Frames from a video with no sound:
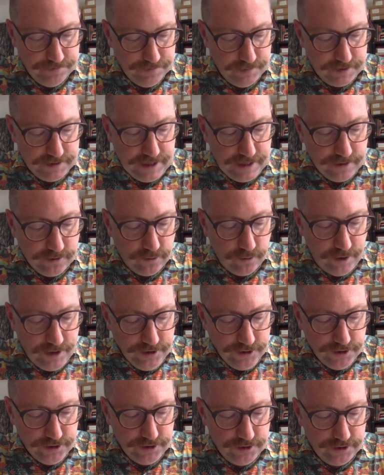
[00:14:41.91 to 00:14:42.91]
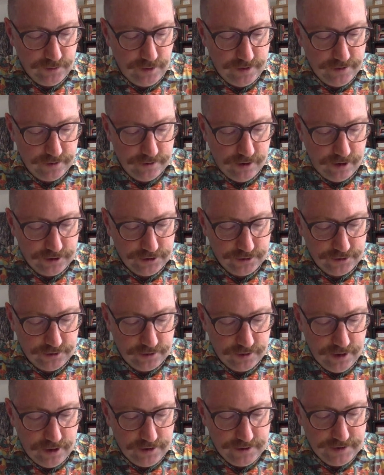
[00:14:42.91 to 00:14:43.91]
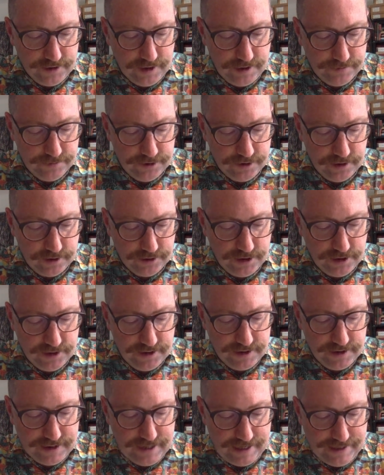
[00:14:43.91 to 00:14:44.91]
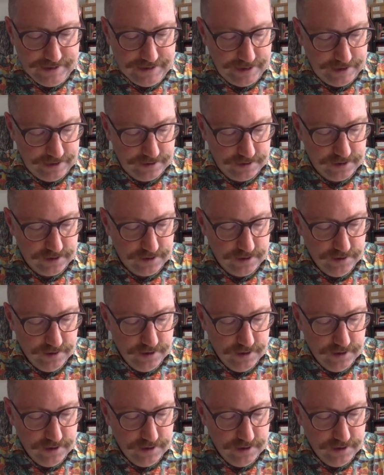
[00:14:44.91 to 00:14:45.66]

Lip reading: but then questions whether logical concepts such as sentence